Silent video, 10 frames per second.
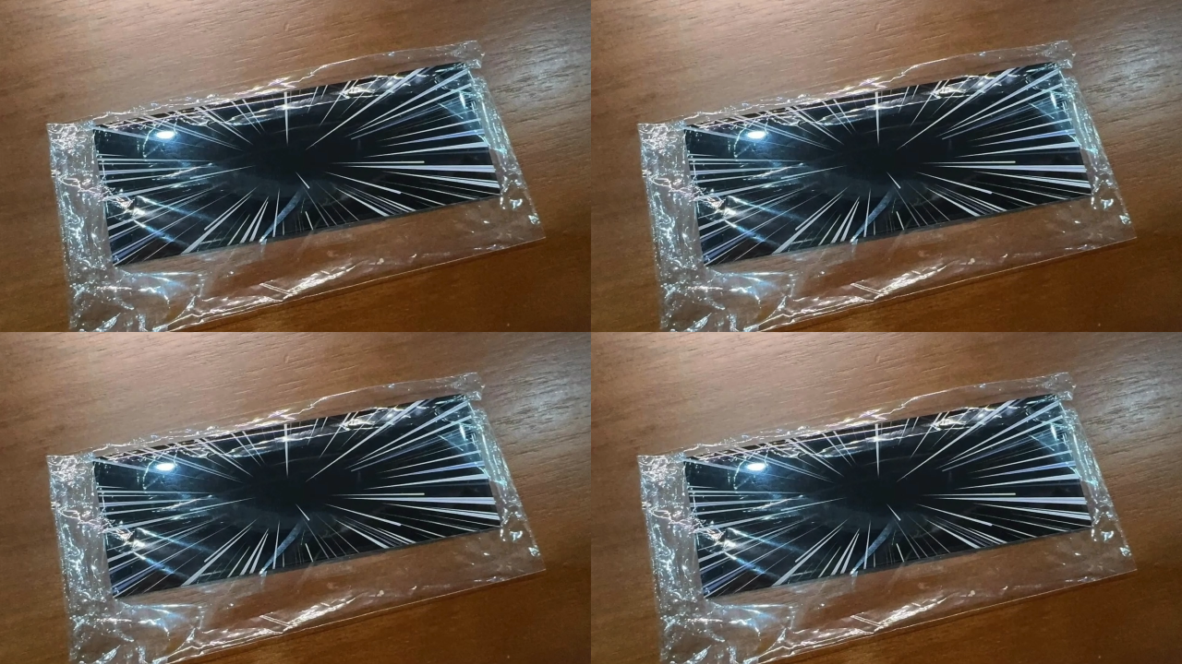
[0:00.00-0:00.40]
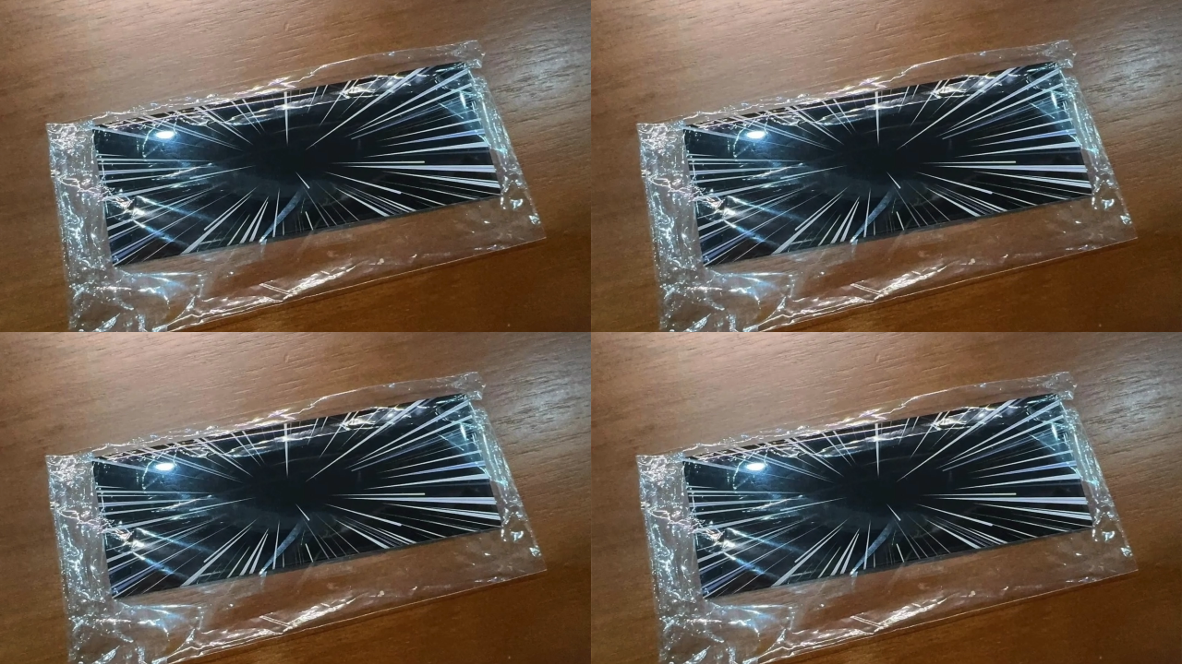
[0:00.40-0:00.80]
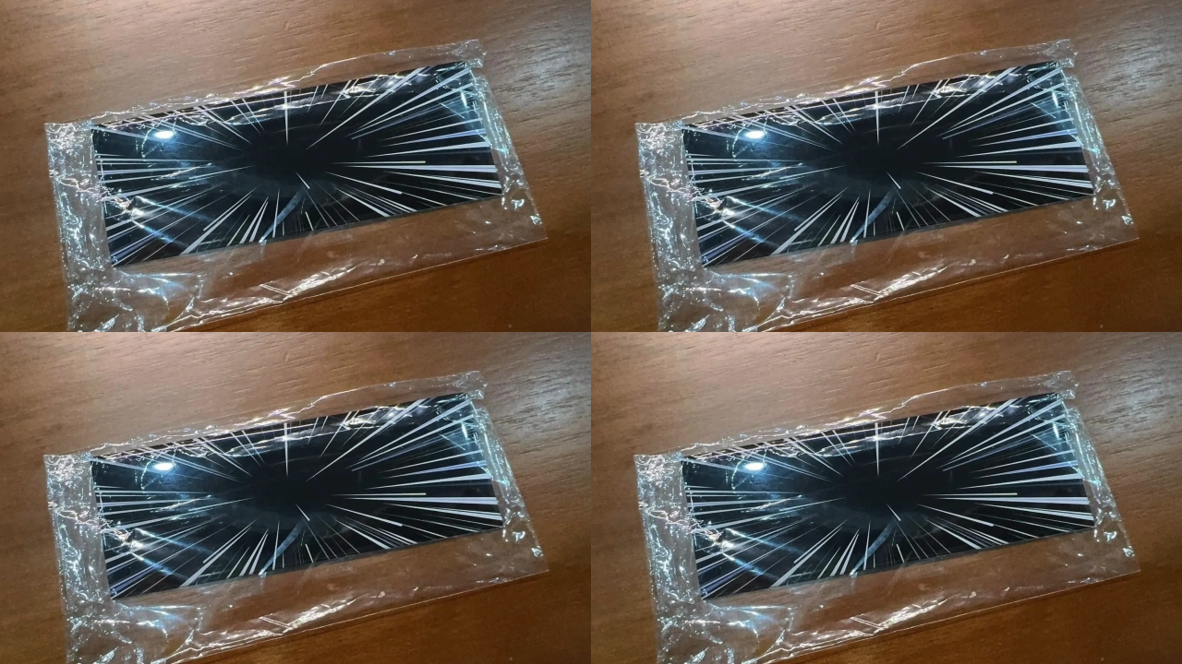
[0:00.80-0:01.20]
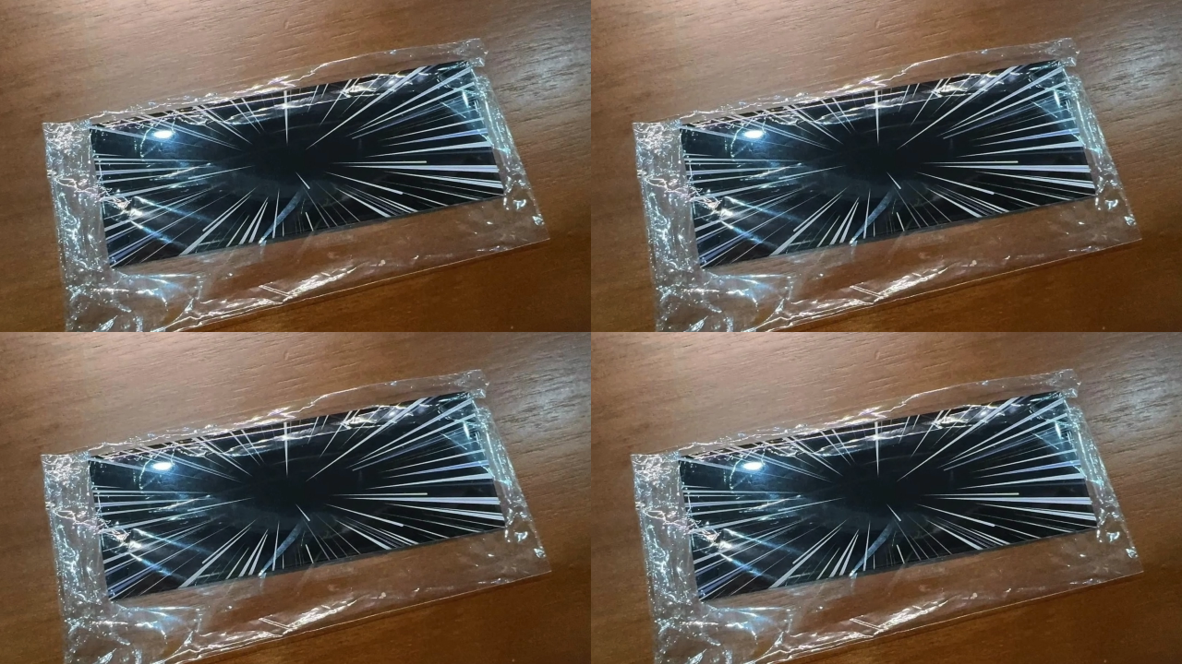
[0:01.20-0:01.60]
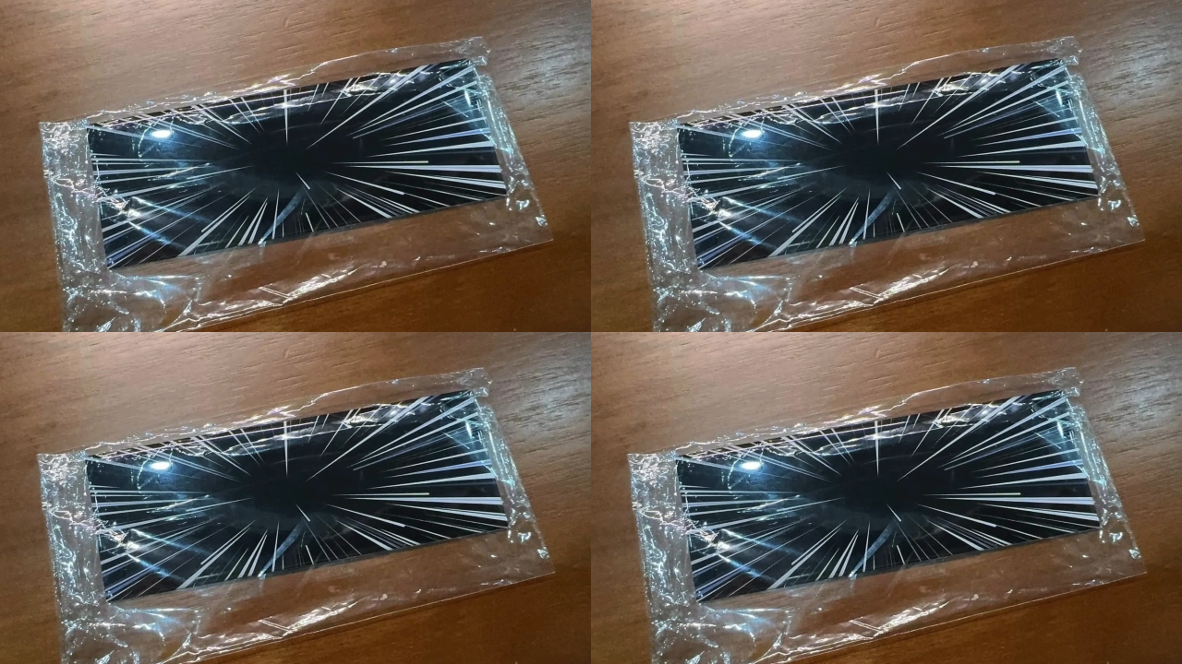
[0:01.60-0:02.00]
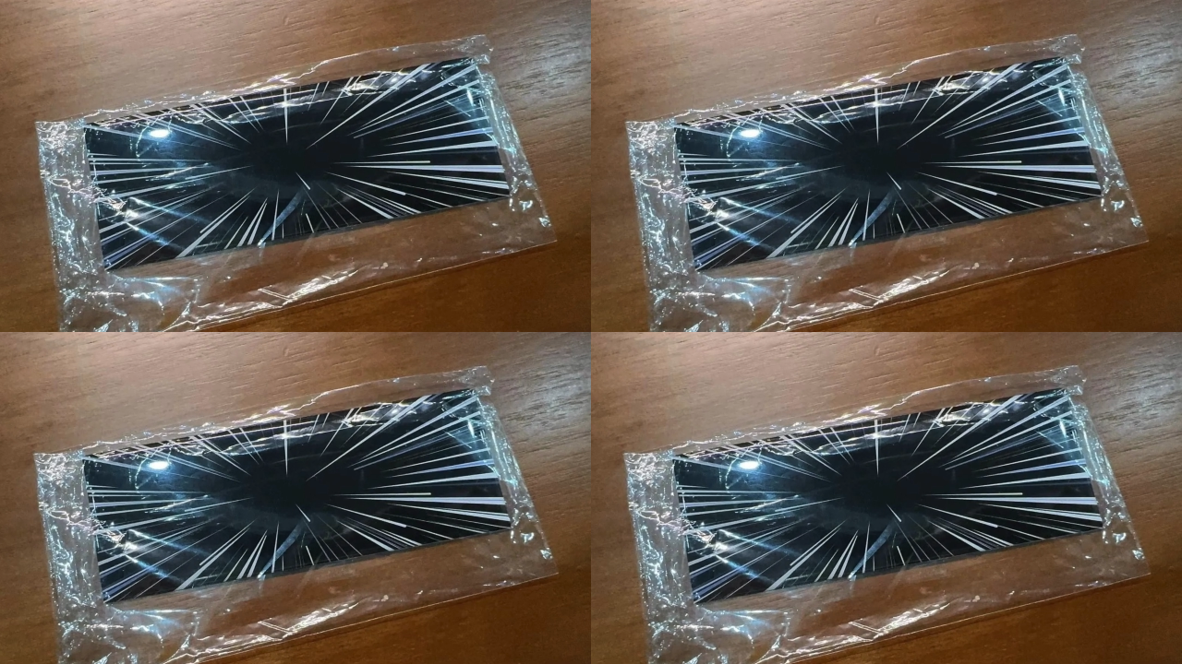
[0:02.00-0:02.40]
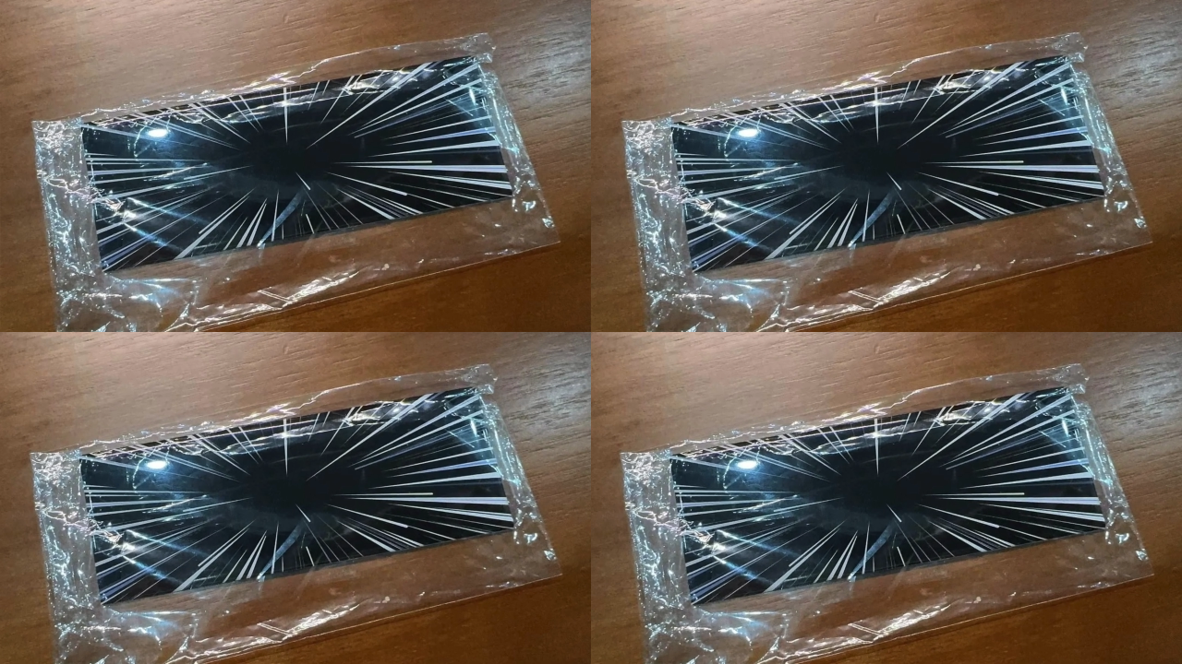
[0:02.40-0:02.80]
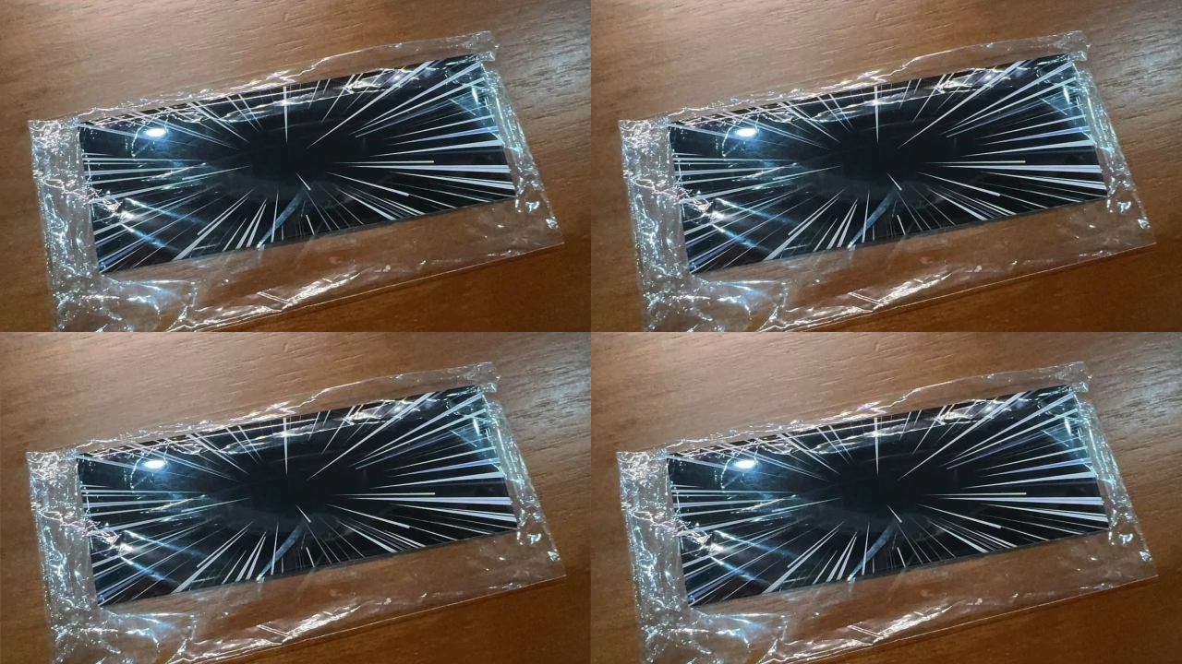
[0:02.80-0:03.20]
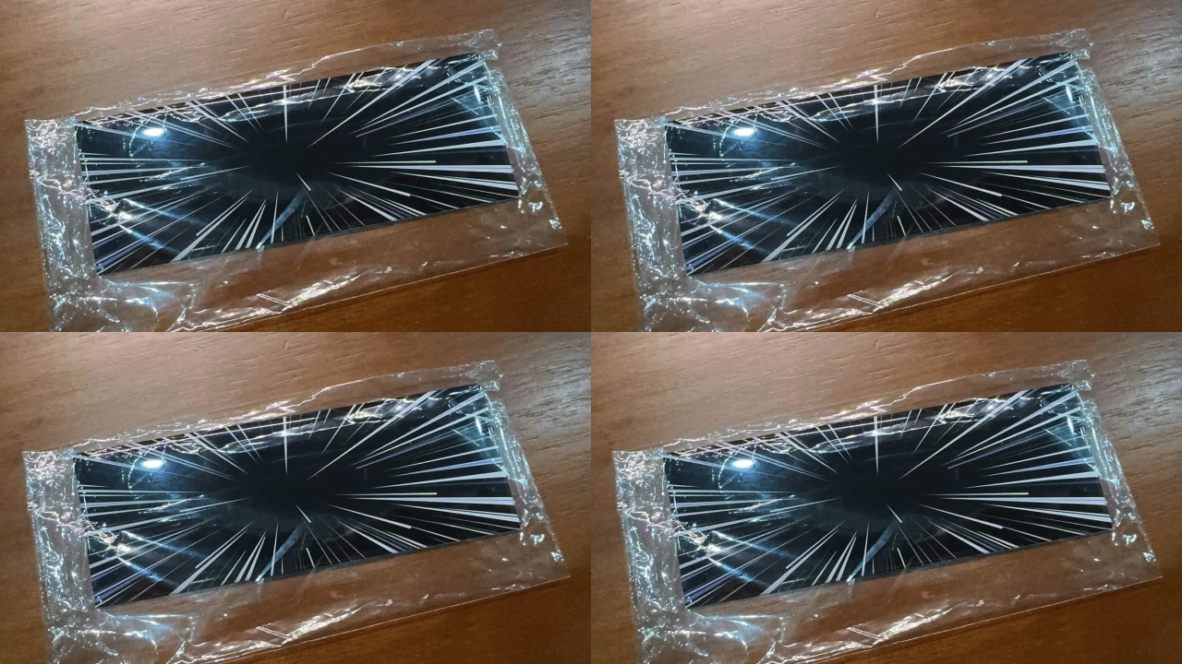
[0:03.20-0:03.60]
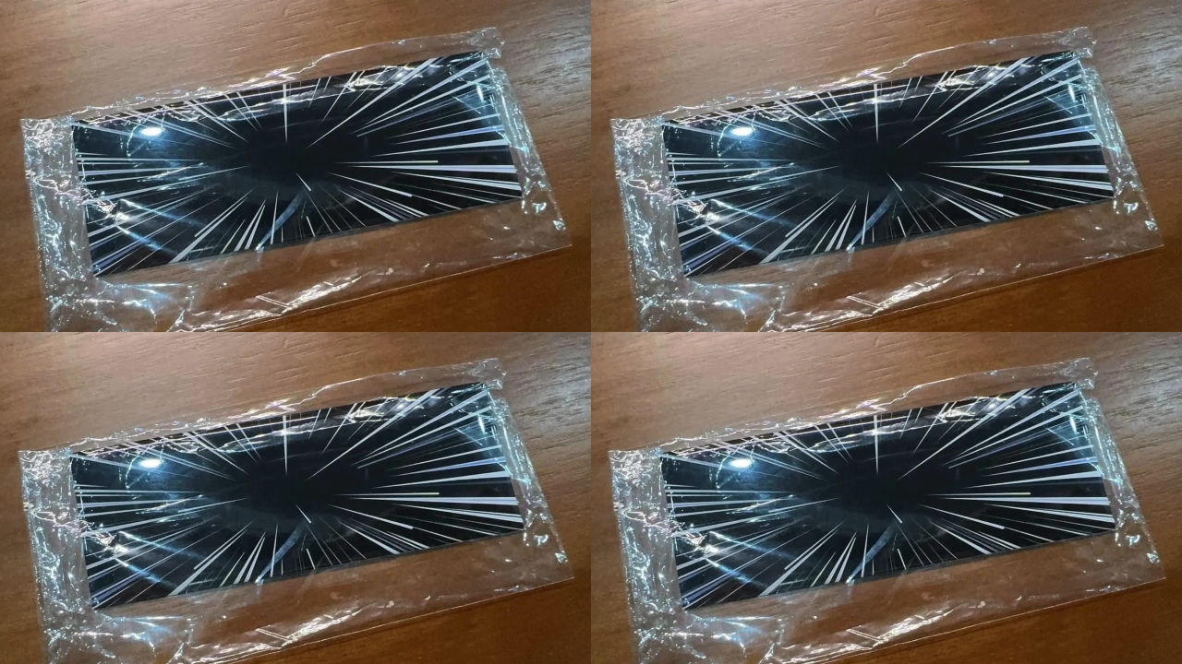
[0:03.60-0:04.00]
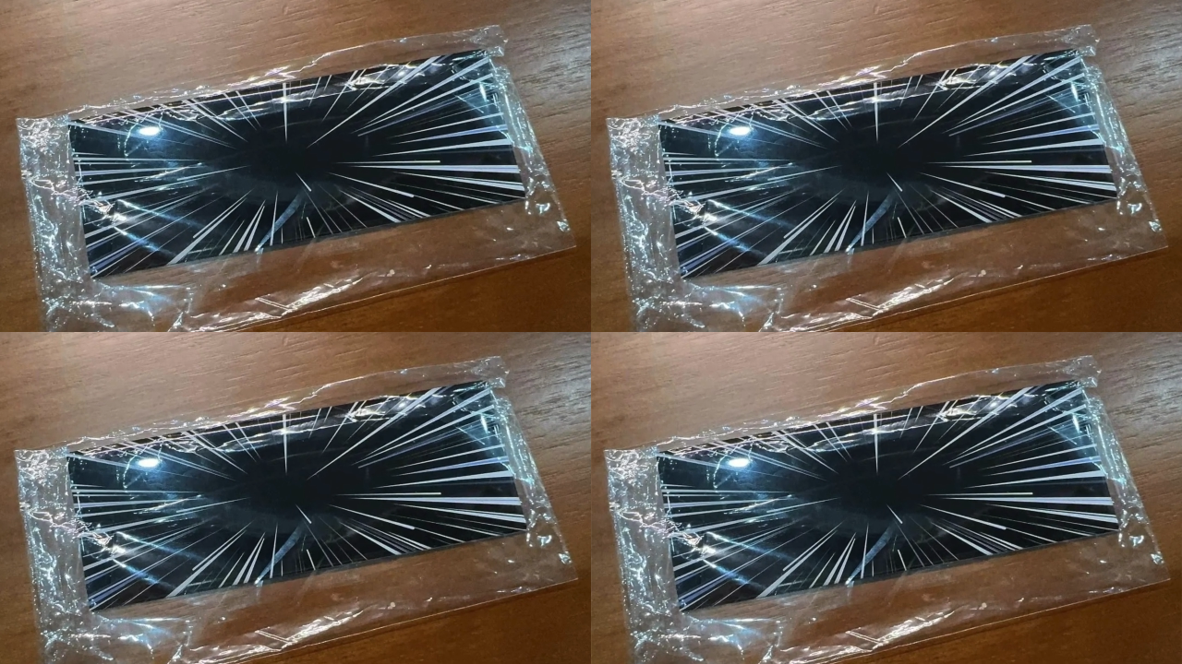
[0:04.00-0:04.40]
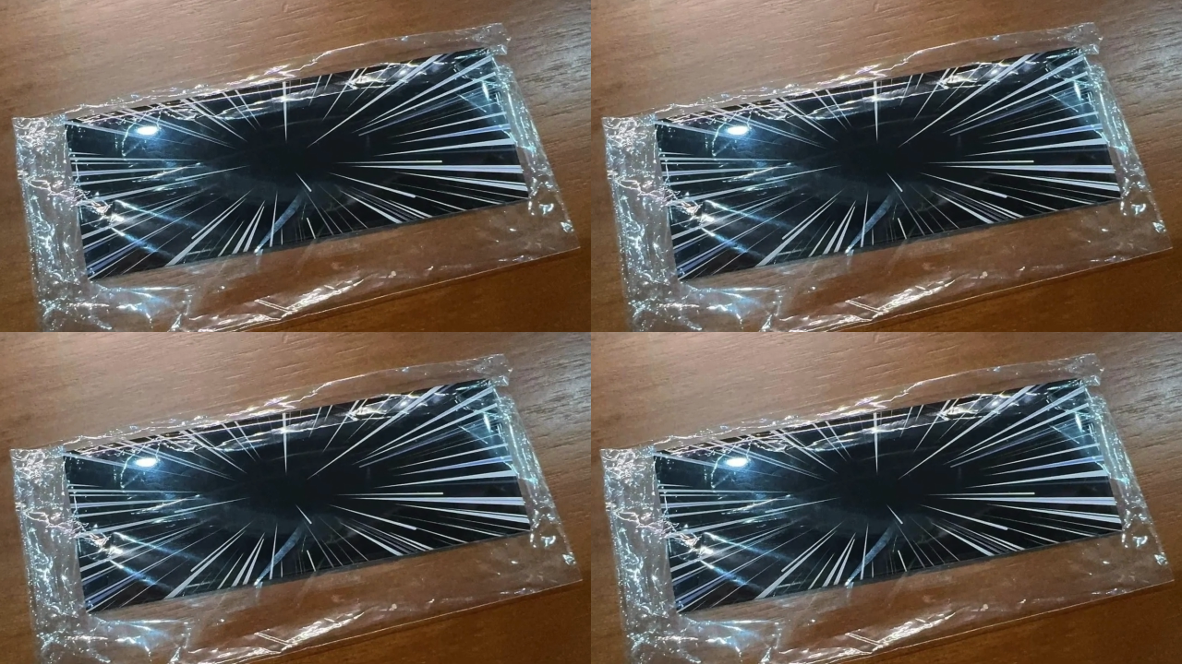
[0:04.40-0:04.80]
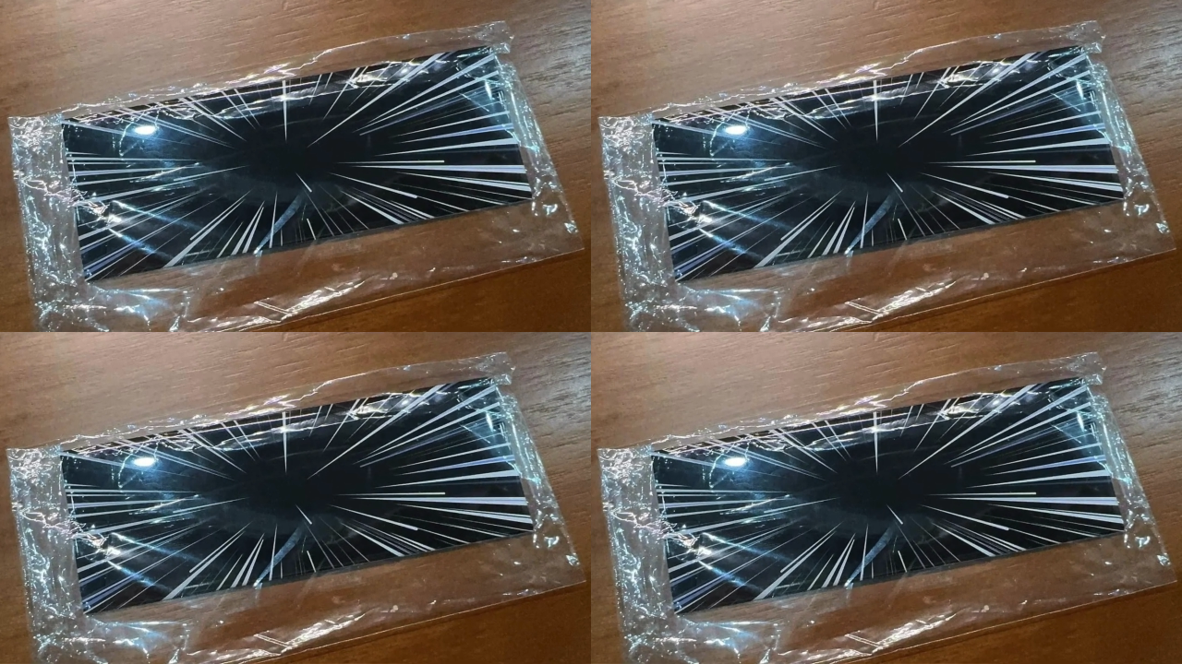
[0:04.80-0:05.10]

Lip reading: No face is visible, so there are no lips to read.